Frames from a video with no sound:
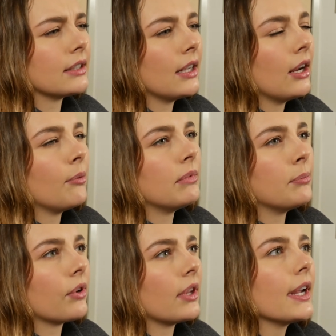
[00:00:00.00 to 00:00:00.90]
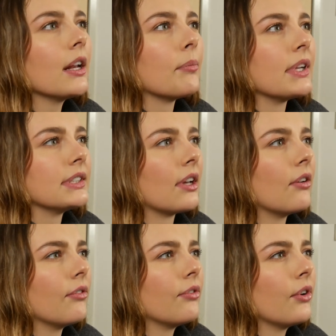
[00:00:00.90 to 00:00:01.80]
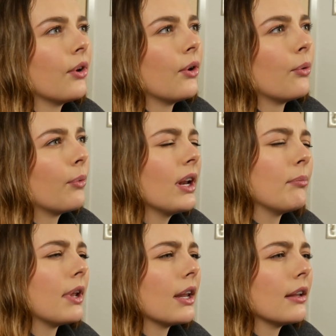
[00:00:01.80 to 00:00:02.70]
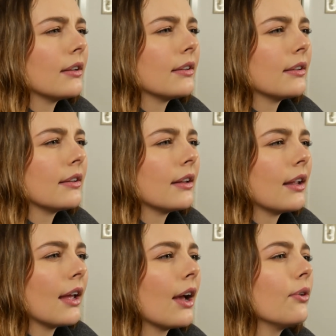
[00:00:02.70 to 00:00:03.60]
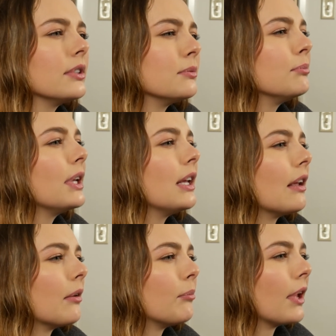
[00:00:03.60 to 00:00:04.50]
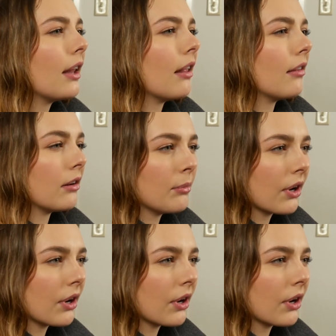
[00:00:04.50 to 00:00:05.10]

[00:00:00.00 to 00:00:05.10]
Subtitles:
I remember thinking to myself, wait a minute, how does me being a little bit